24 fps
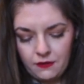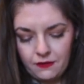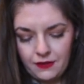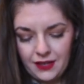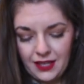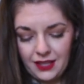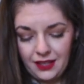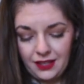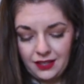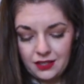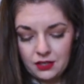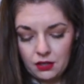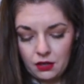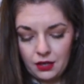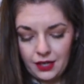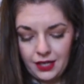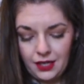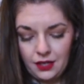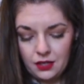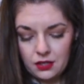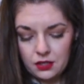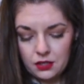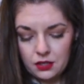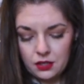fairly
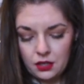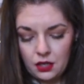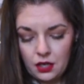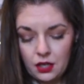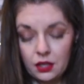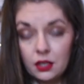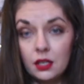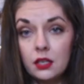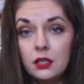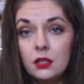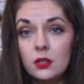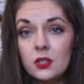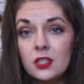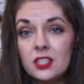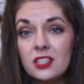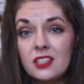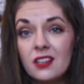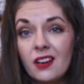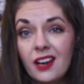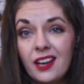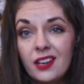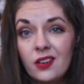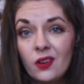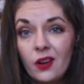tight. And then you just
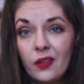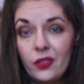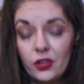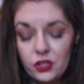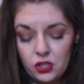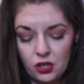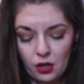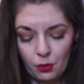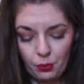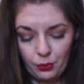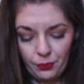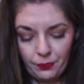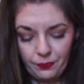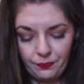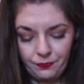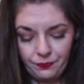tie a knot in the top.